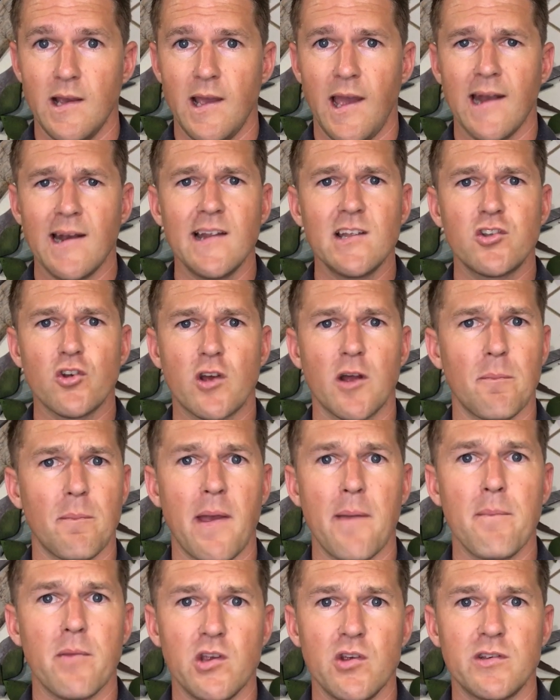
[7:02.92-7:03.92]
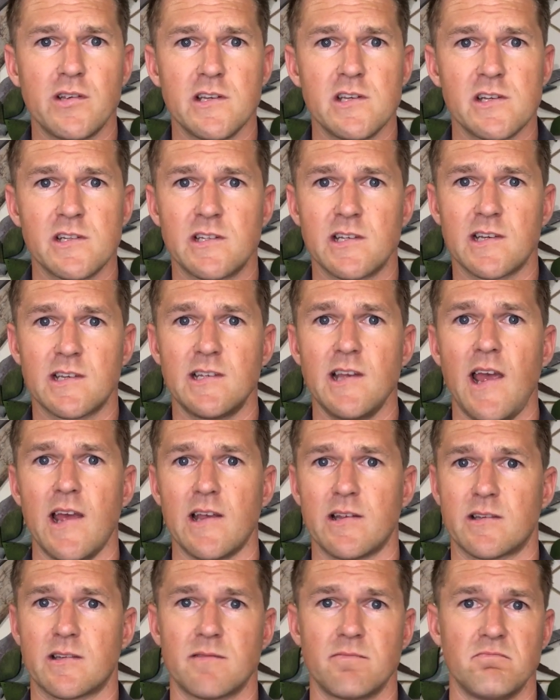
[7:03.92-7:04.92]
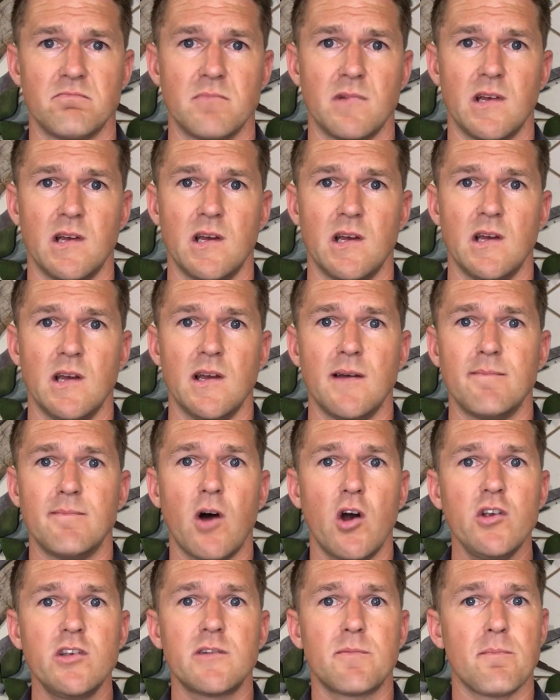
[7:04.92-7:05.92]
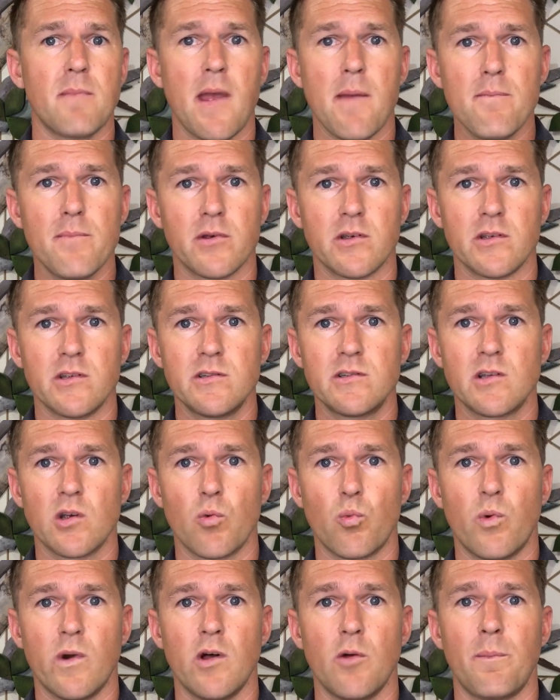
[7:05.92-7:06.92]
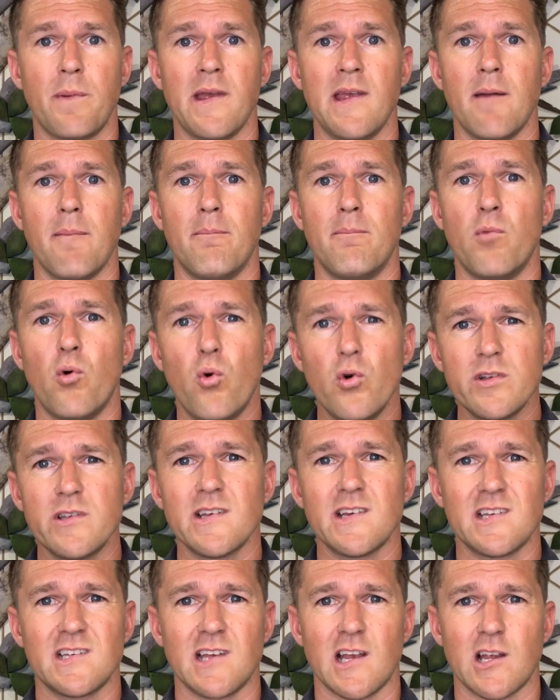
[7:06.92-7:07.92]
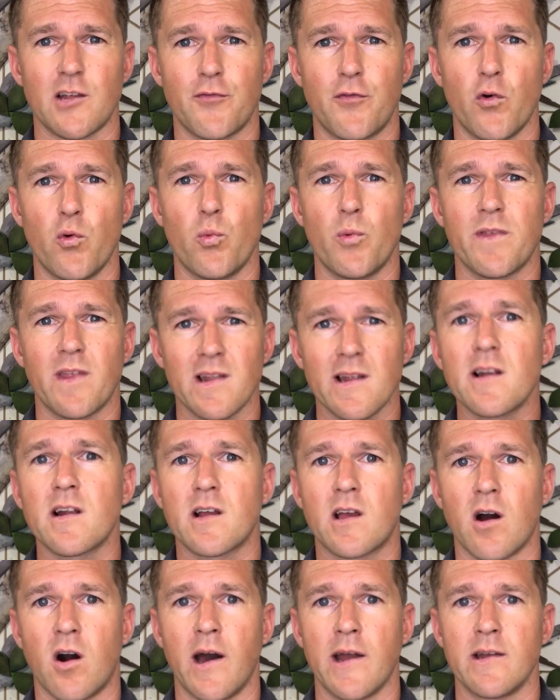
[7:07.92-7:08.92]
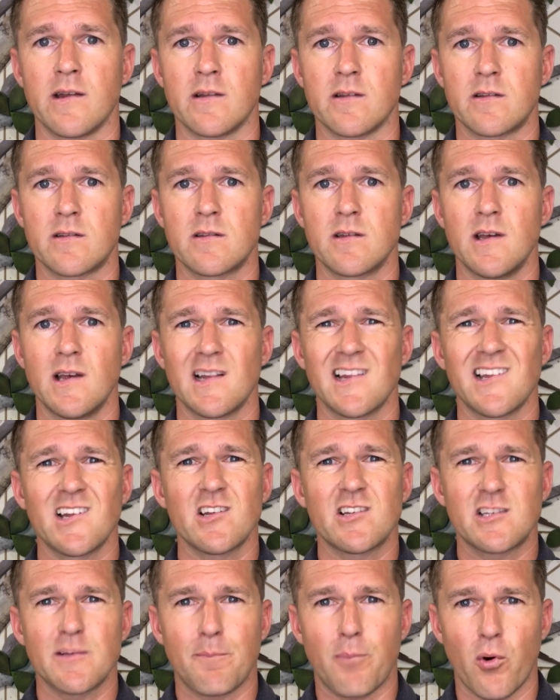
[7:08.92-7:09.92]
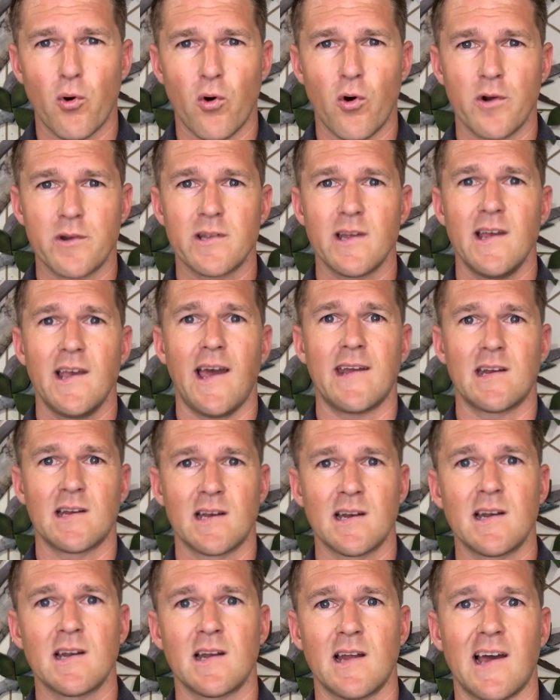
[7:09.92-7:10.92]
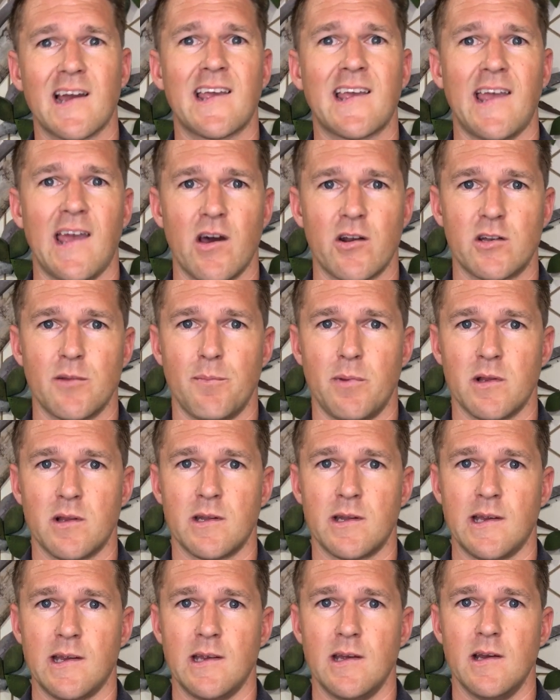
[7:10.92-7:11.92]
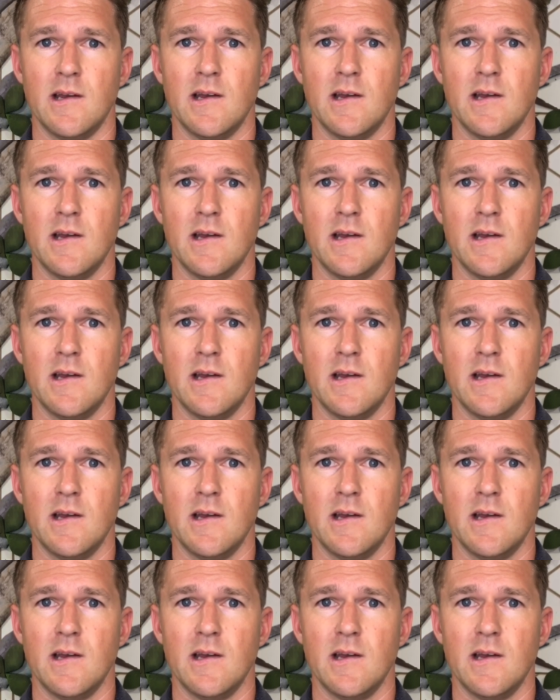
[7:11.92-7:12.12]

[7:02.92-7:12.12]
And let's look at member usage and success. Most members will be more successful with a little guidance, a little support, and a little accountability.